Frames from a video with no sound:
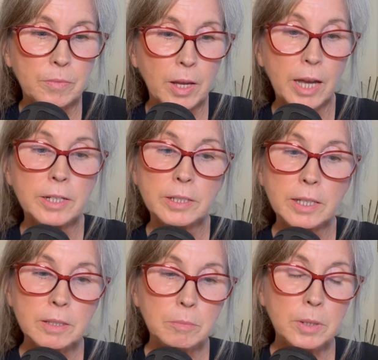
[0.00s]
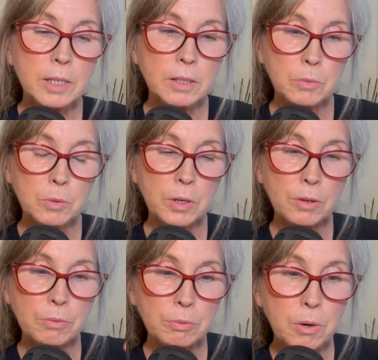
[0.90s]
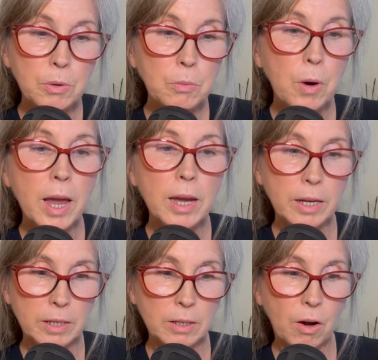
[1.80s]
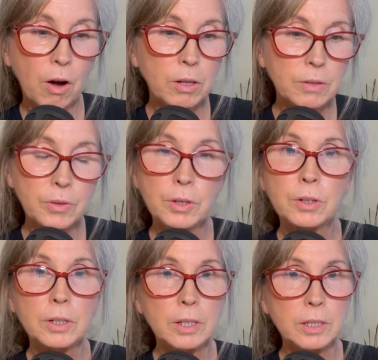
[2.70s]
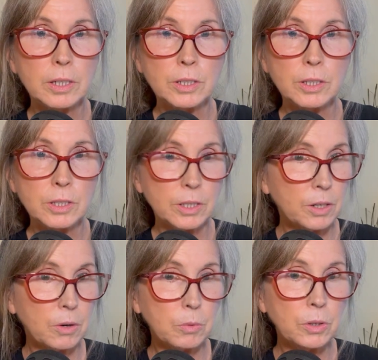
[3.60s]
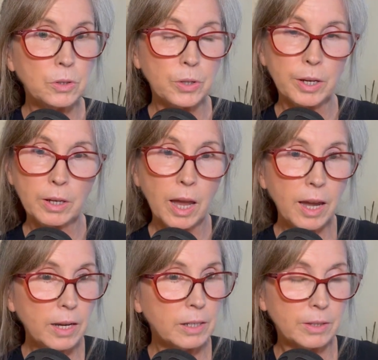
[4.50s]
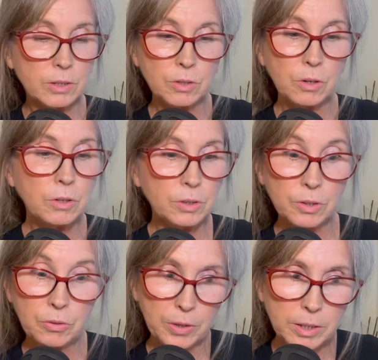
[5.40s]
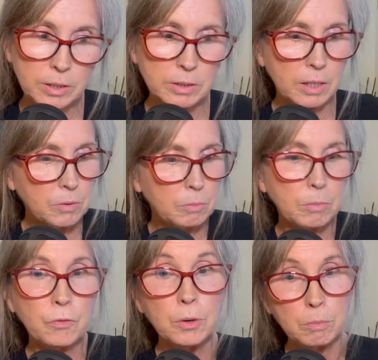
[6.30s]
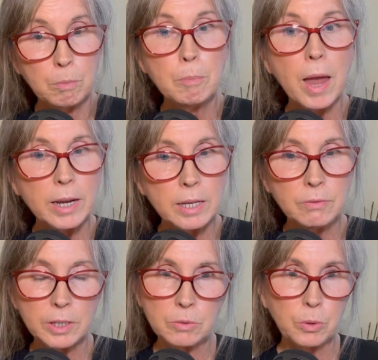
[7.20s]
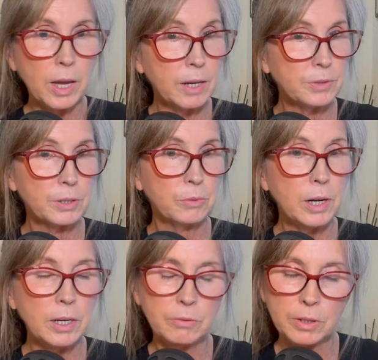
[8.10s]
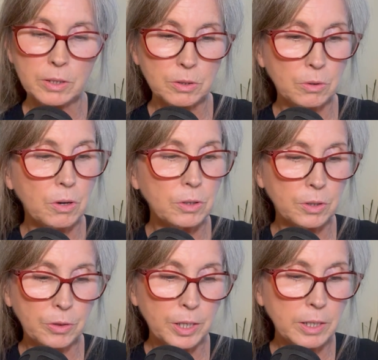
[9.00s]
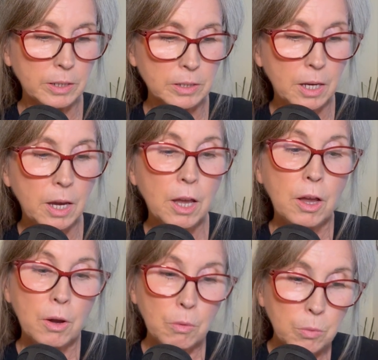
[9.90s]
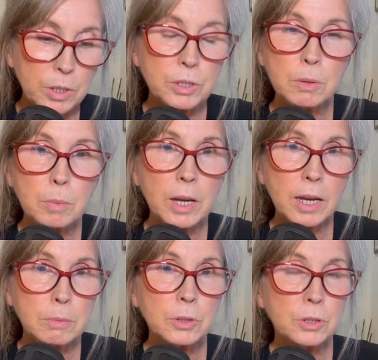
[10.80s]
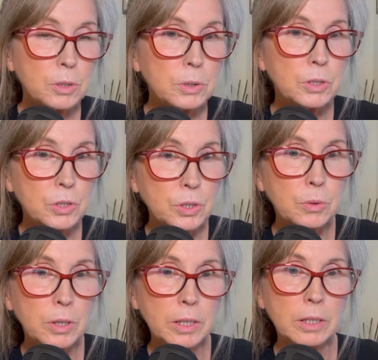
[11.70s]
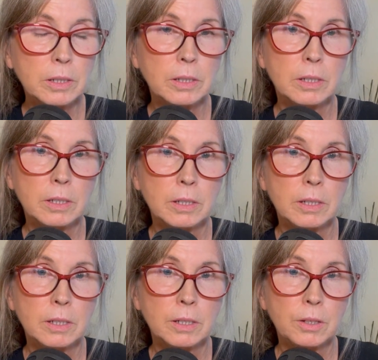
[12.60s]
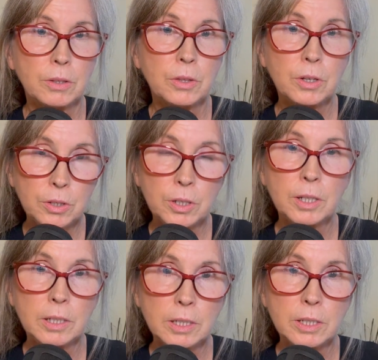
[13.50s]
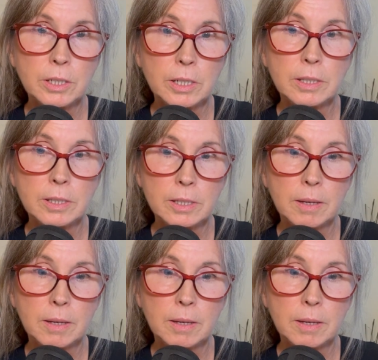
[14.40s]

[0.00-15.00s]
And it doesn't mean that we want to throw away all of the good conditions in our world. Like, hey, these are all good things. Like, for many of us, we have survived. These are all good things. We should be able to enjoy the good conditions.